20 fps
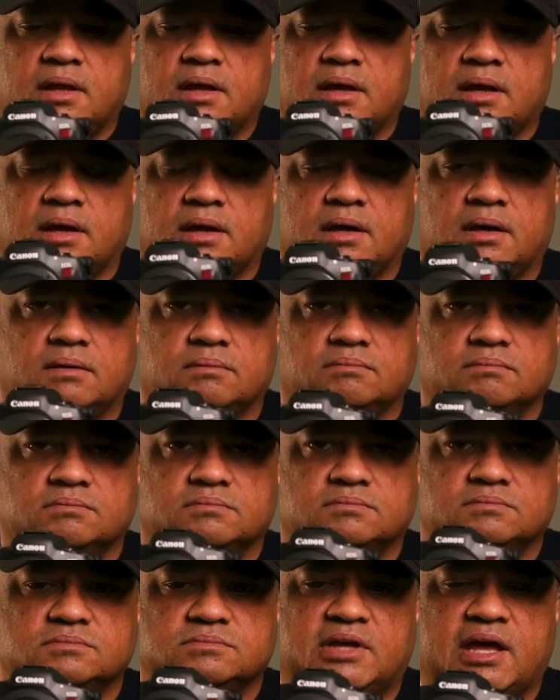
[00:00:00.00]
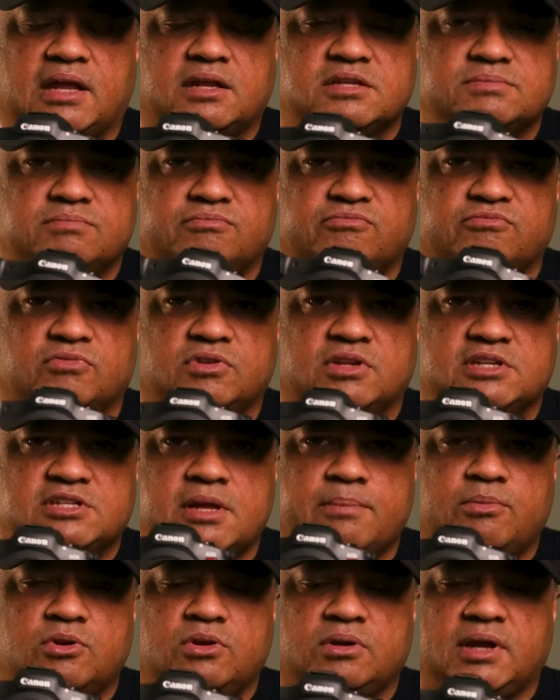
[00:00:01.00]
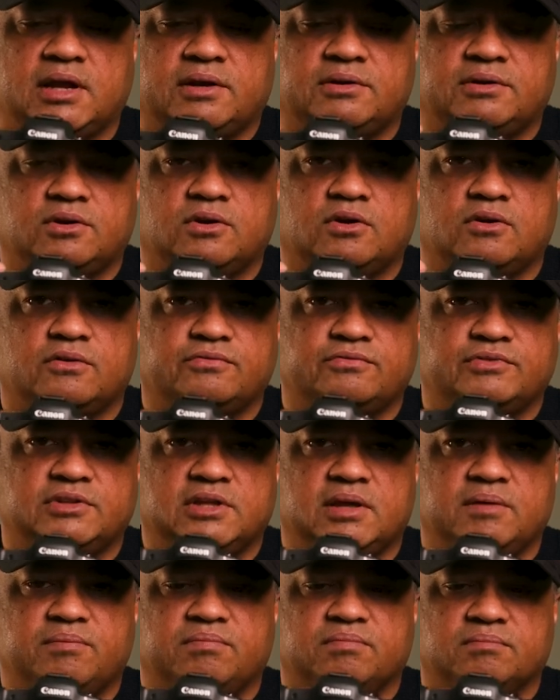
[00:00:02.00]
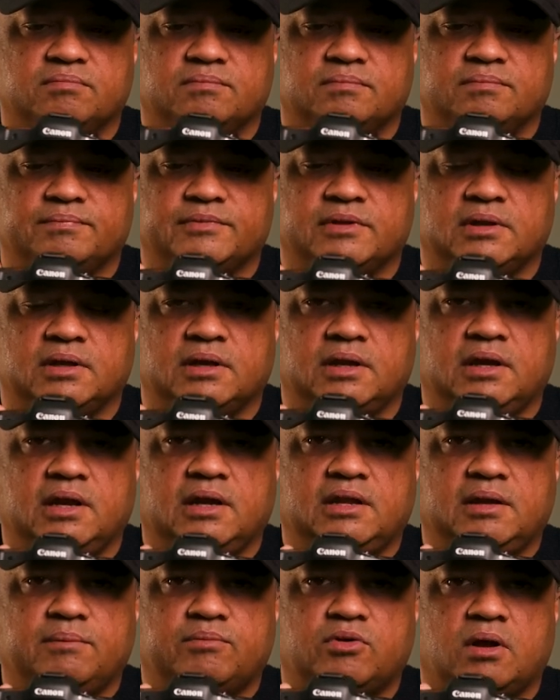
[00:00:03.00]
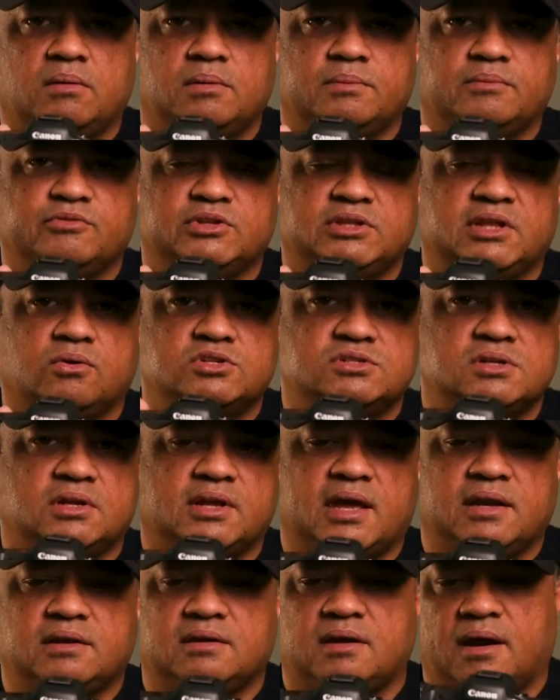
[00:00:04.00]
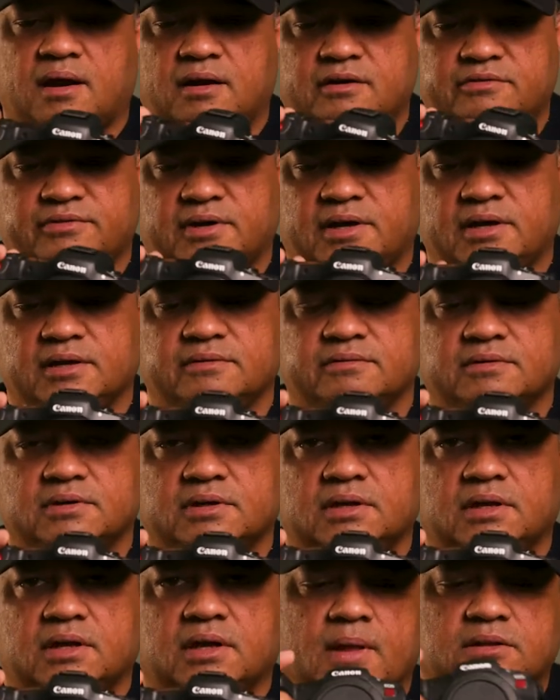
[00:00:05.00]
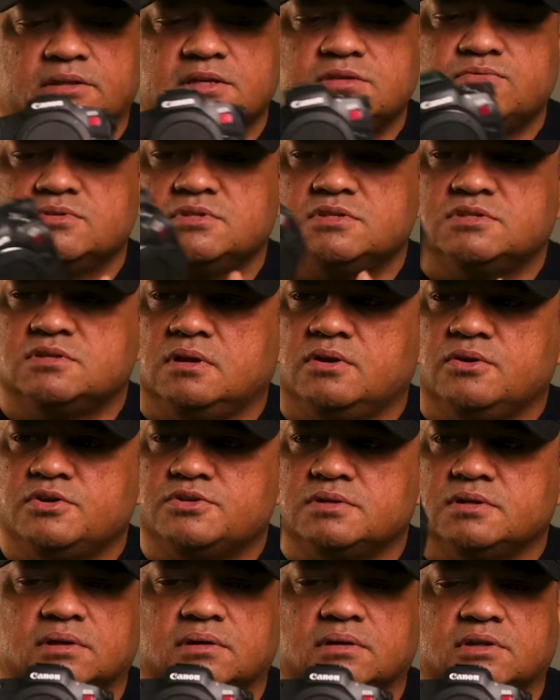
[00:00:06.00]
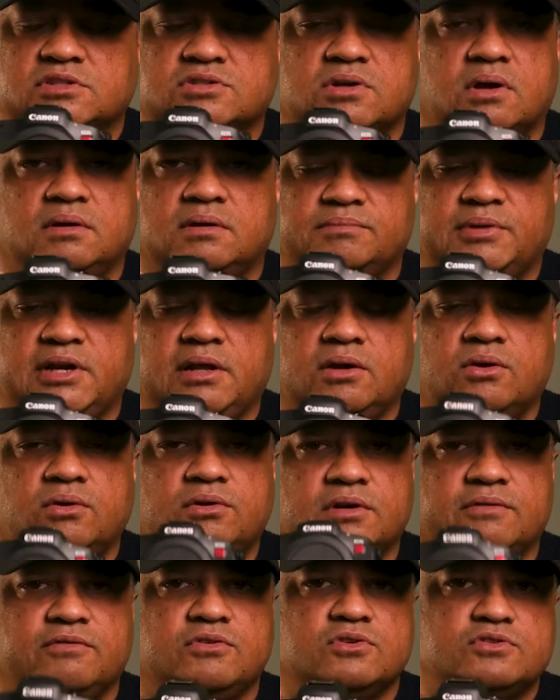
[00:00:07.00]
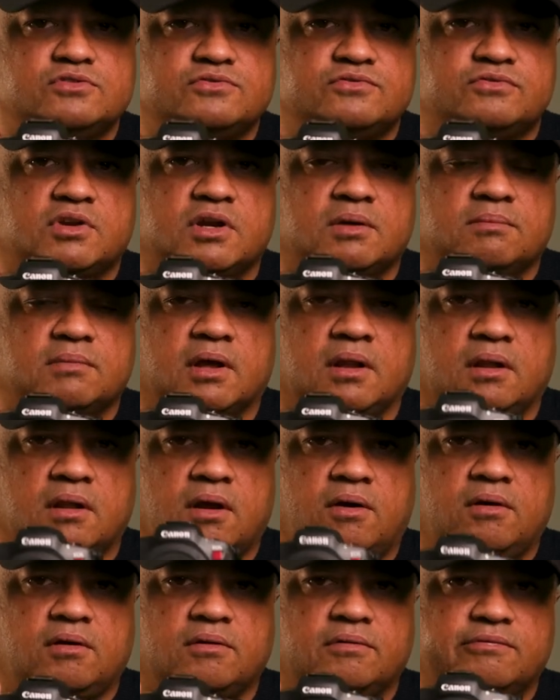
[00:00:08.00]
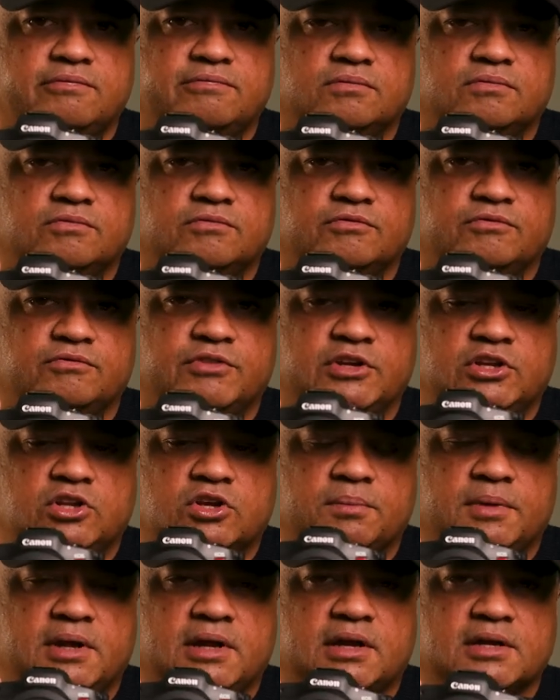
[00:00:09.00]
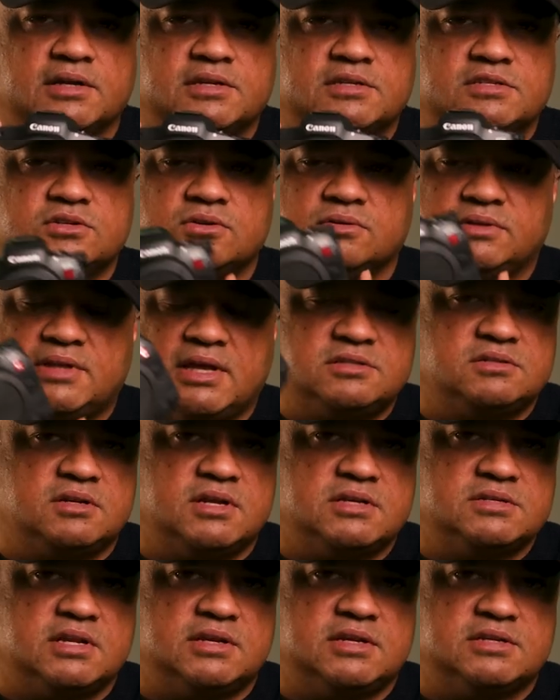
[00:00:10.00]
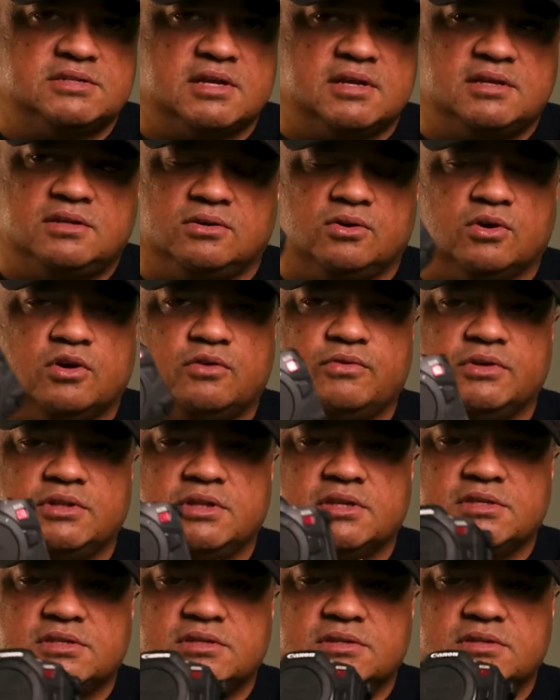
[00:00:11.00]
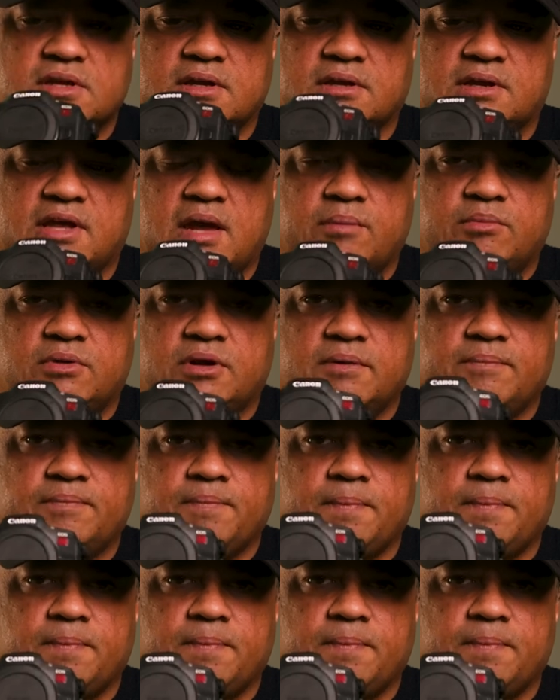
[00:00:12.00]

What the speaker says: Canon is able to get rid of the heating problem with the original Canon R5. And this was the solution. It's got pretty good reviews from a lot of video makers, so that's the reason I decided to go for this camera.